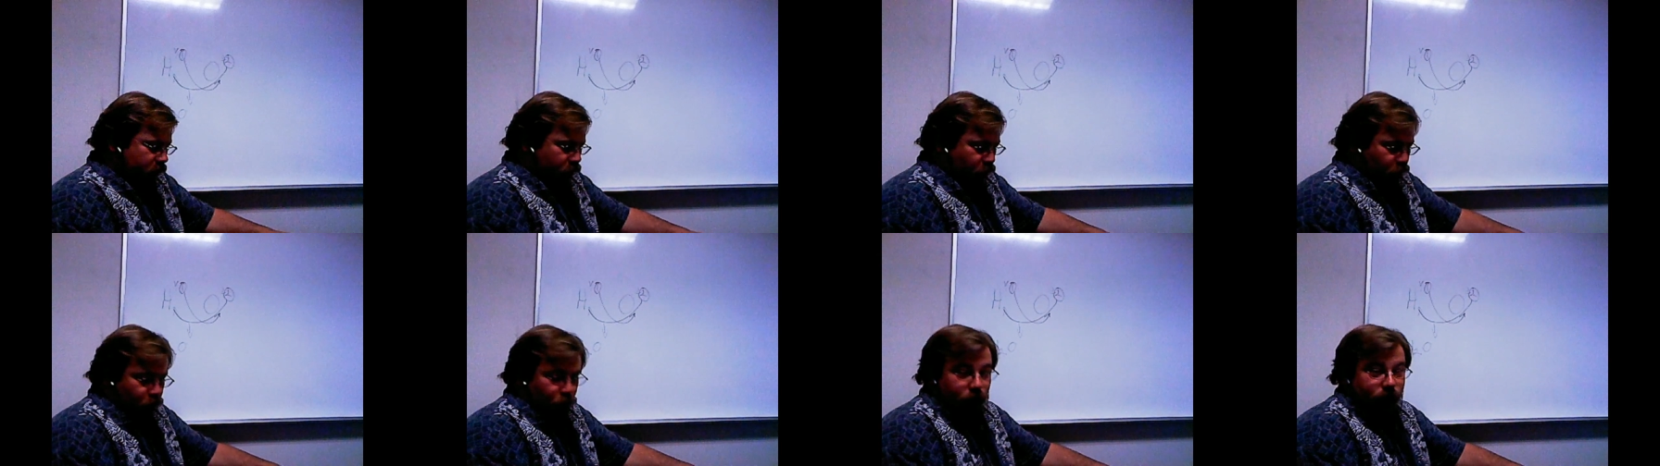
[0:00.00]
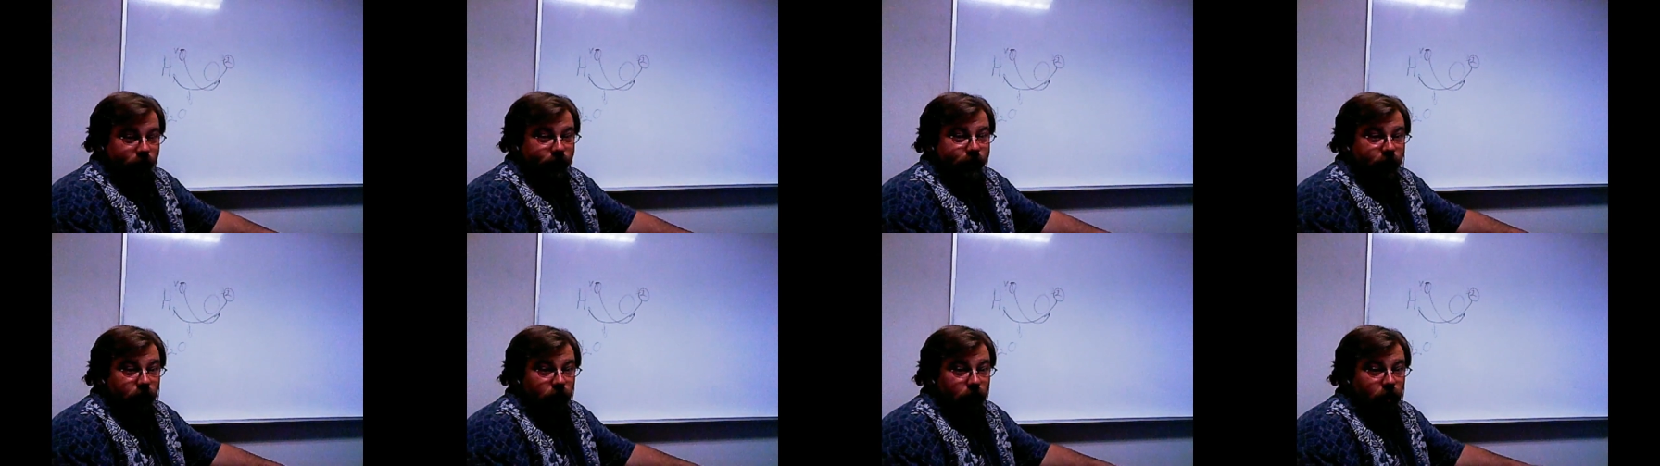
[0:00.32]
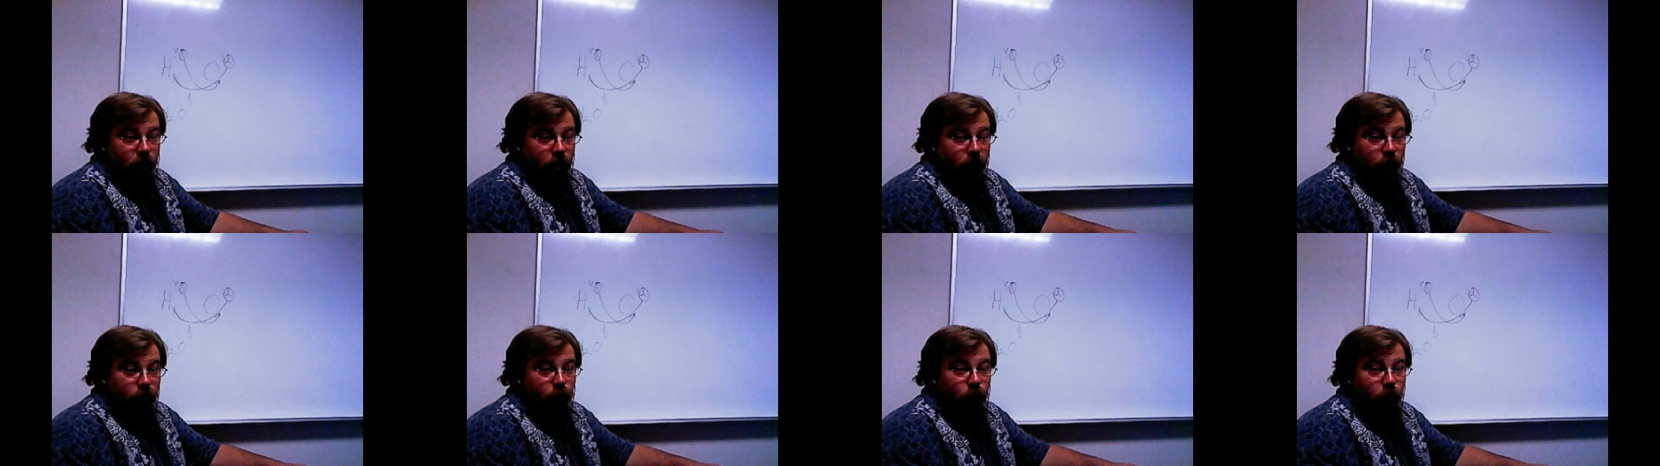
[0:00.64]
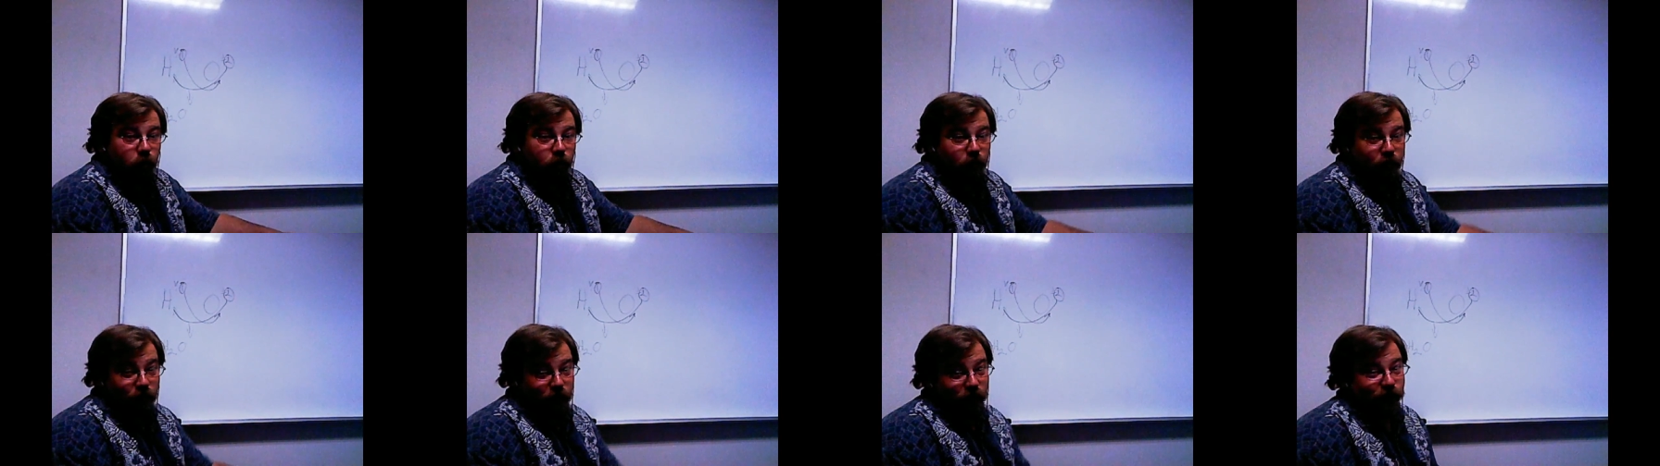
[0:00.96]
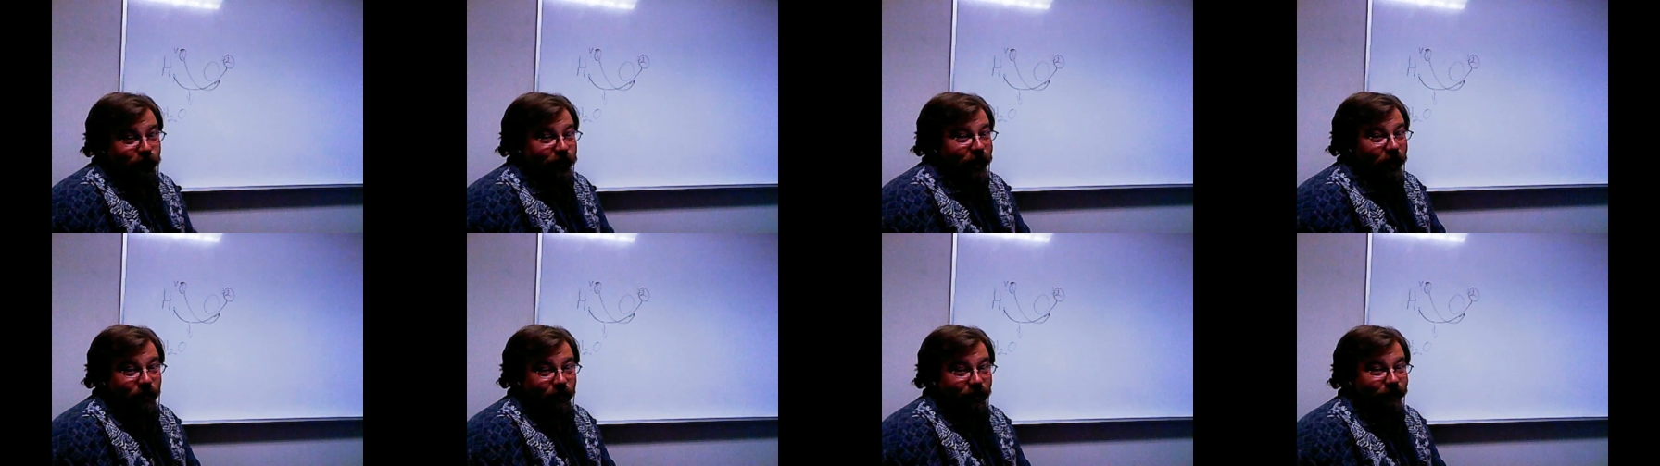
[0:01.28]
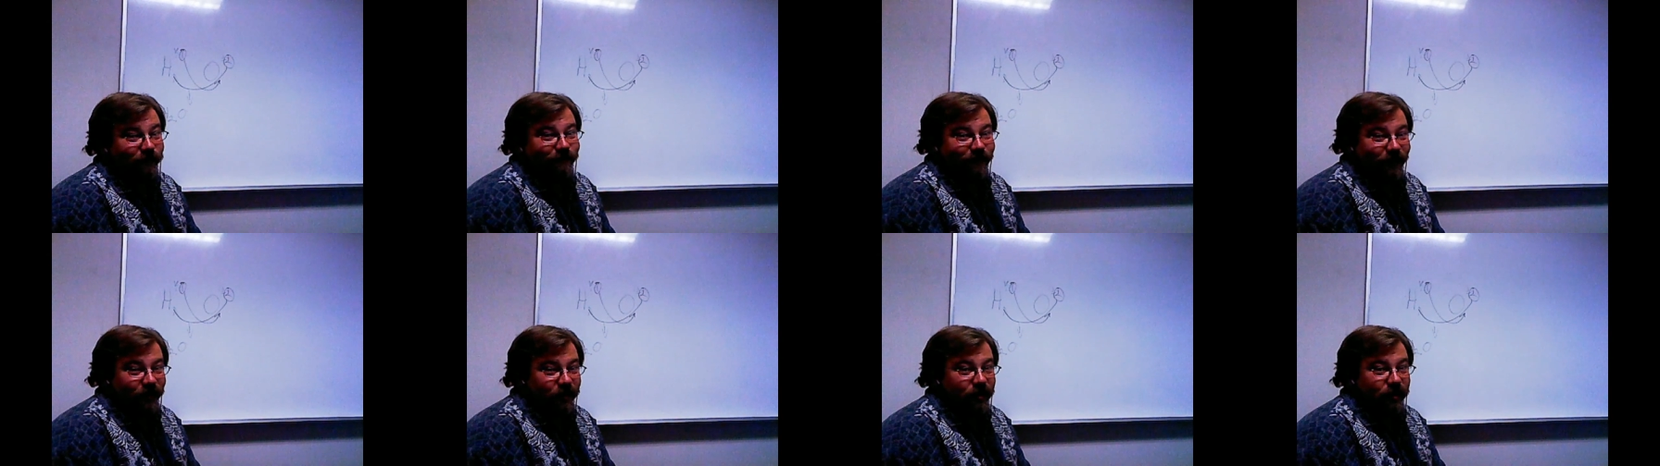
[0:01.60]
rinsing the toothbrush out
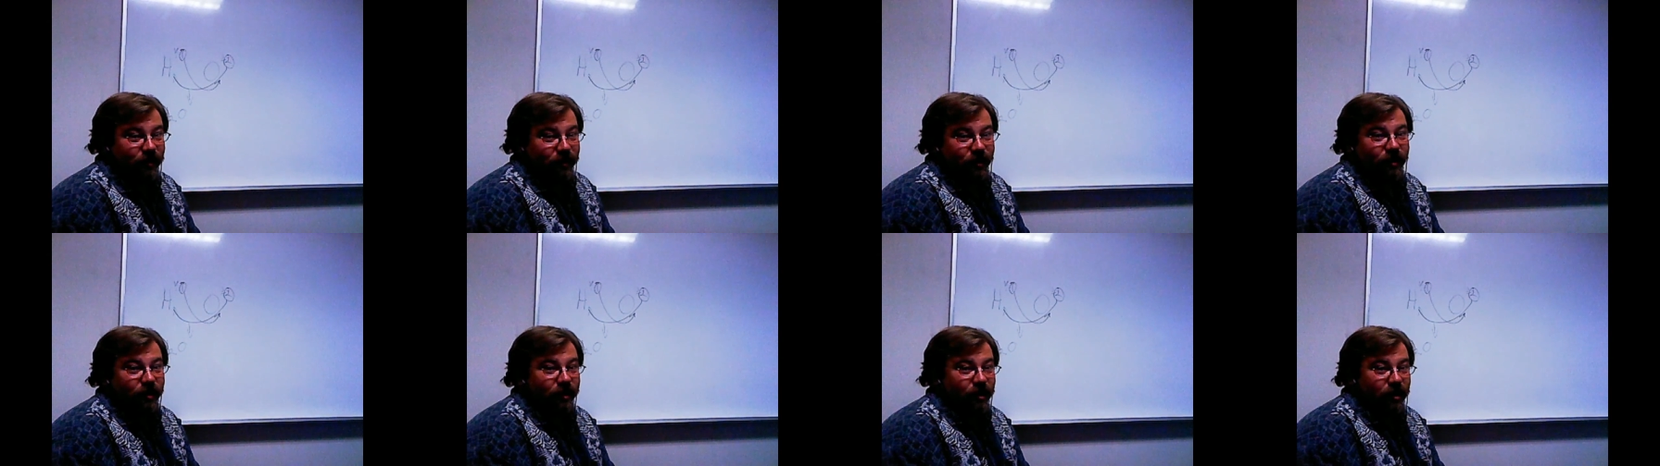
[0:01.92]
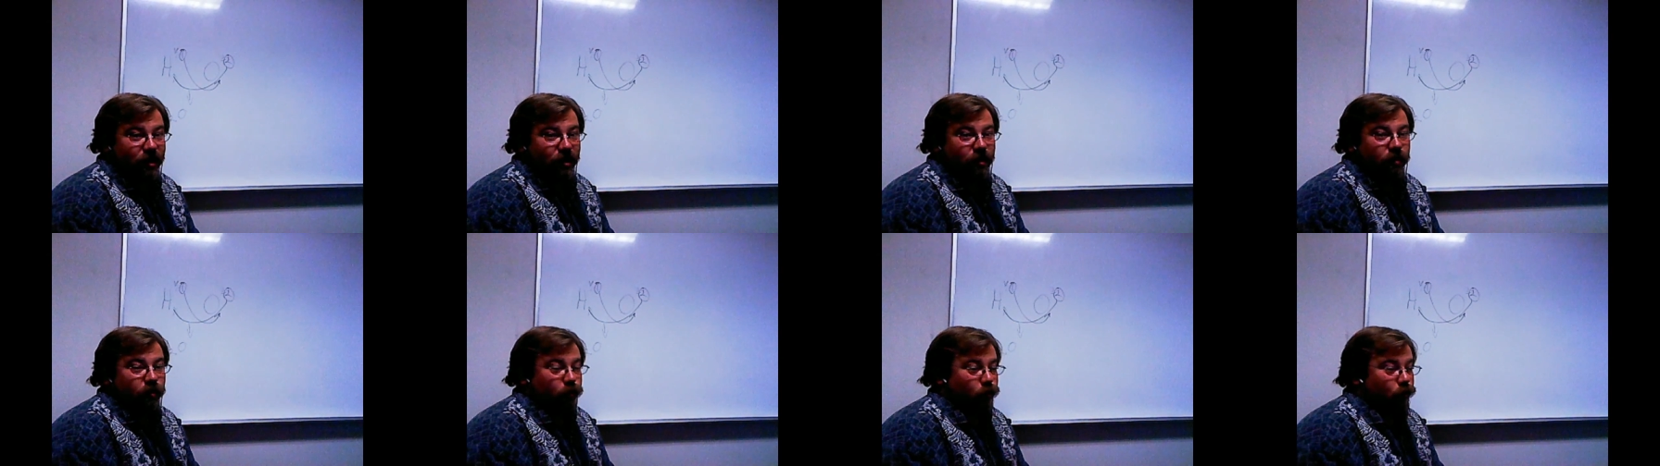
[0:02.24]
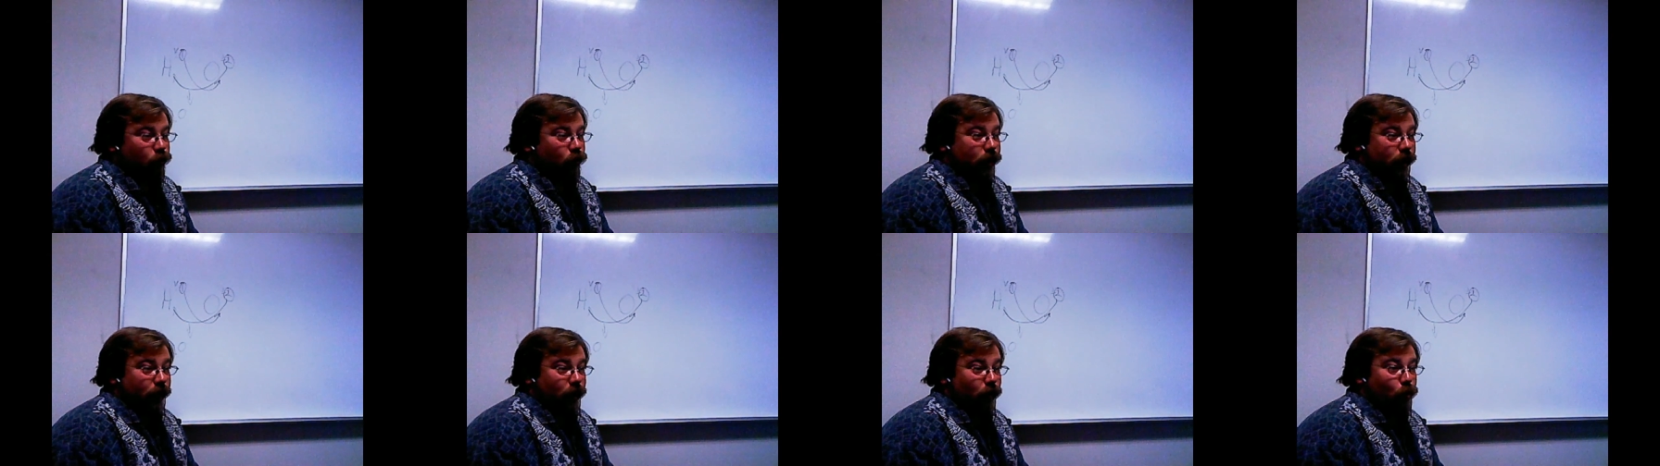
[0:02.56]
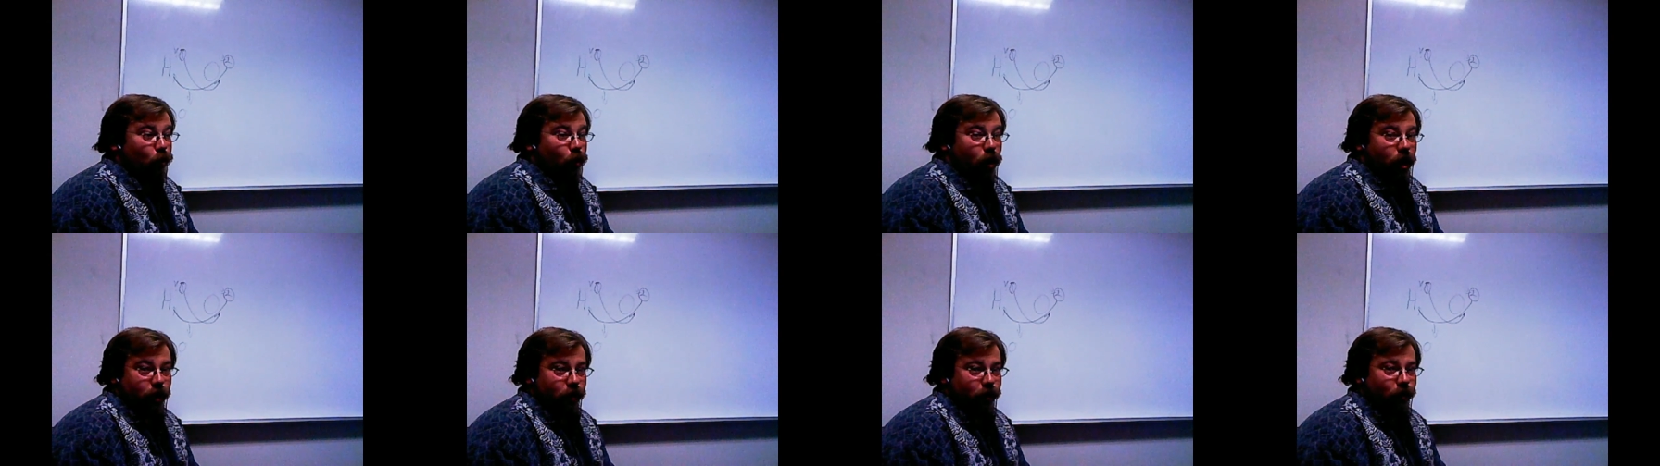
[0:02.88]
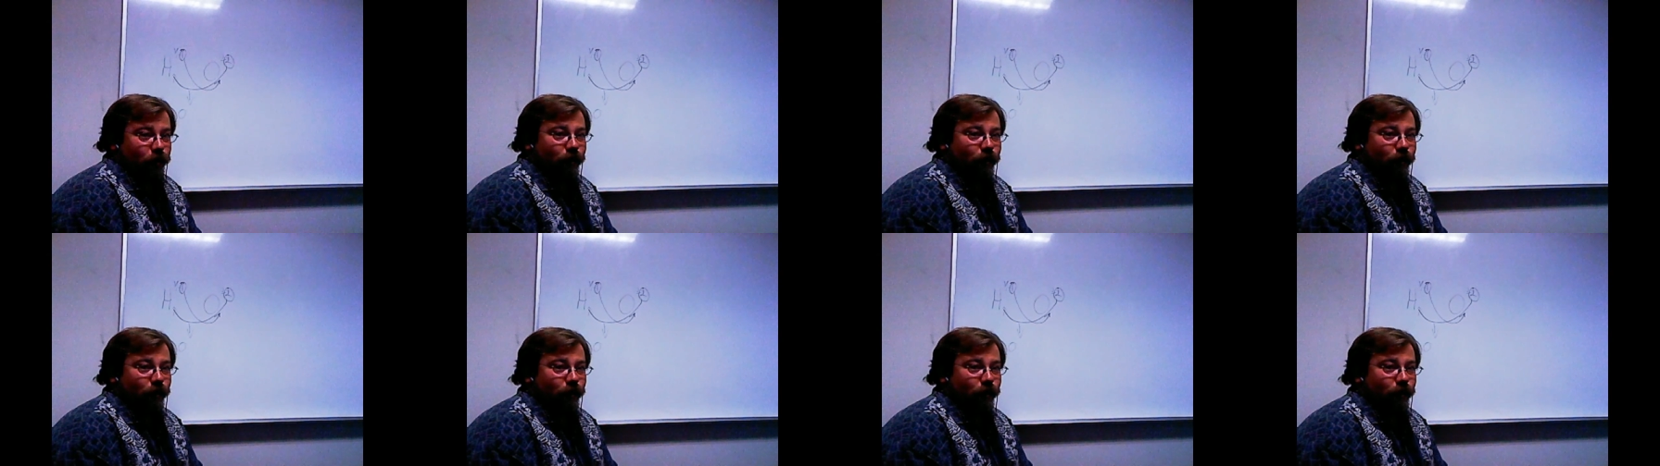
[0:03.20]
under running water.